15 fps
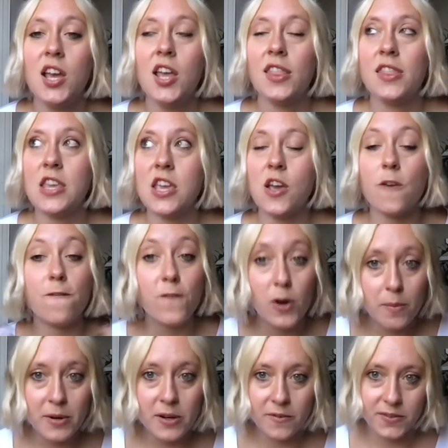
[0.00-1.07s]
The
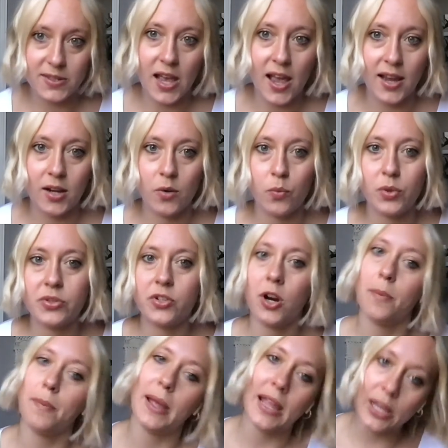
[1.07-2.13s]
affirmative side will
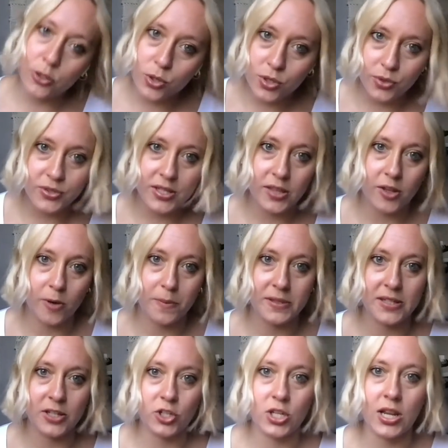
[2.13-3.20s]
start by introducing their
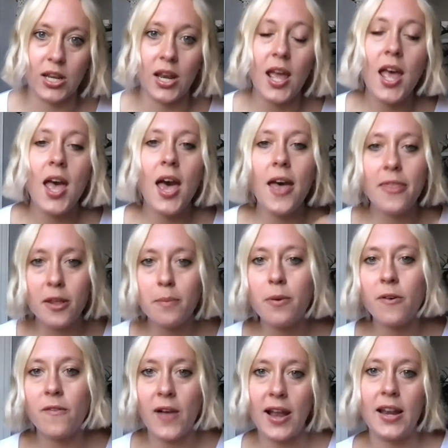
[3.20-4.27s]
position and then
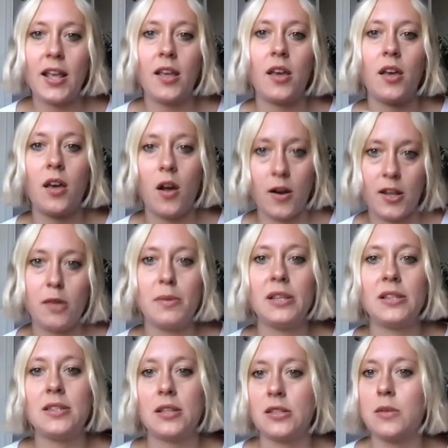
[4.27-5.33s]
providing arguments
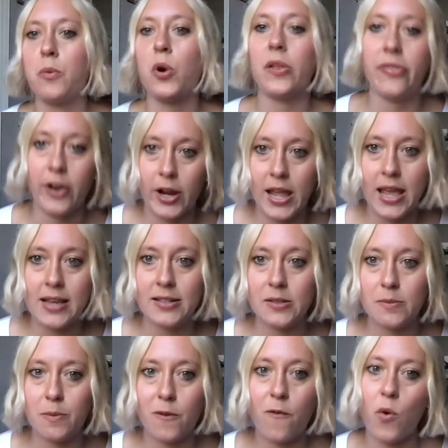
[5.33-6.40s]
that support their case
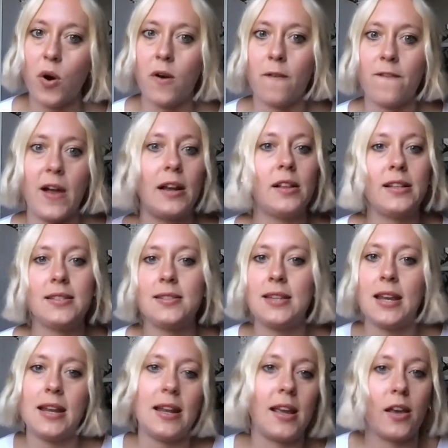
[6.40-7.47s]
before finally
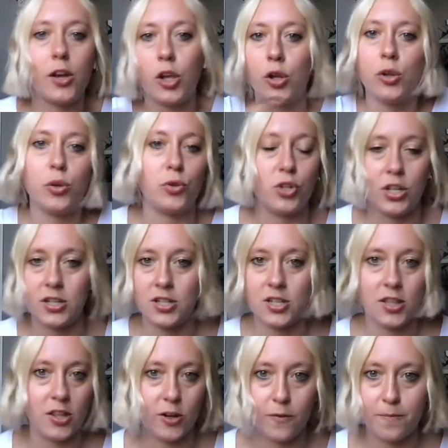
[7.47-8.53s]
stating a conclusion
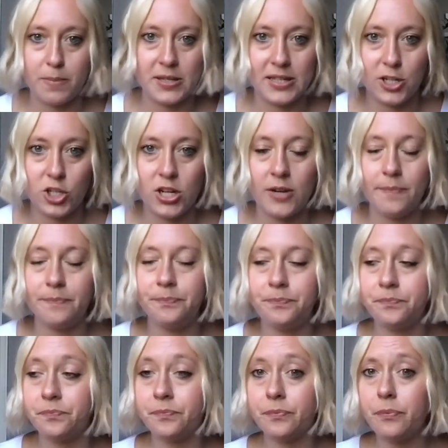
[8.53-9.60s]
to their position.
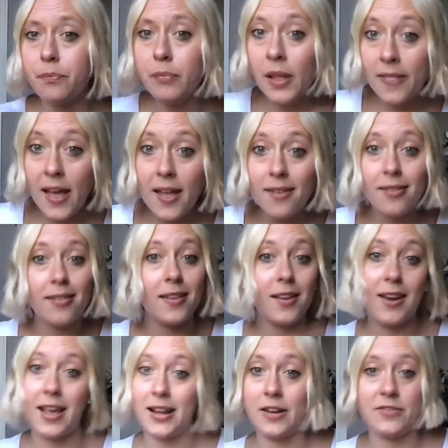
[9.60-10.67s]
Then the
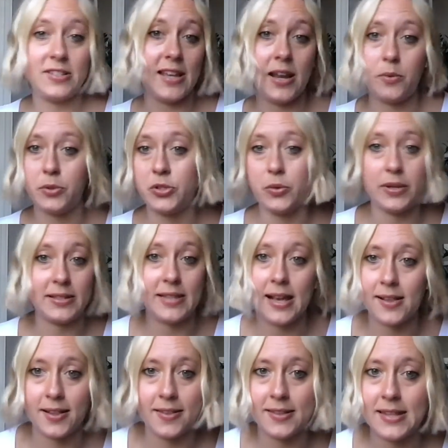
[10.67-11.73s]
negative side will do
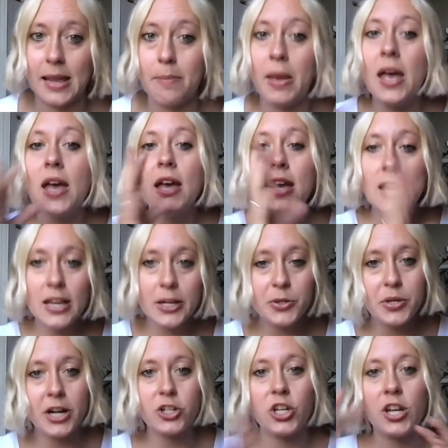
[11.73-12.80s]
exactly the same:
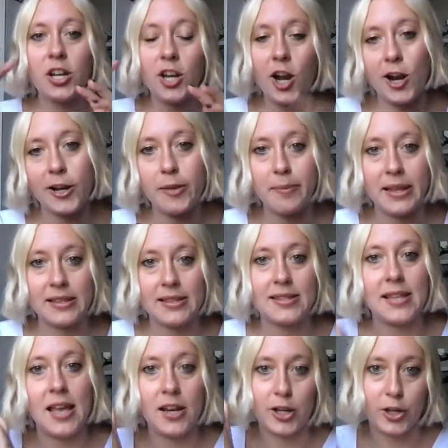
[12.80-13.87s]
introduction, arguments,
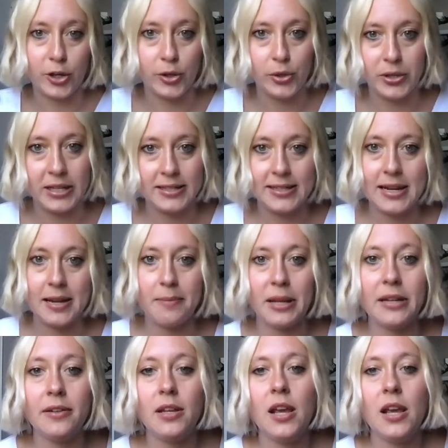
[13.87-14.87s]
and a concluding statement.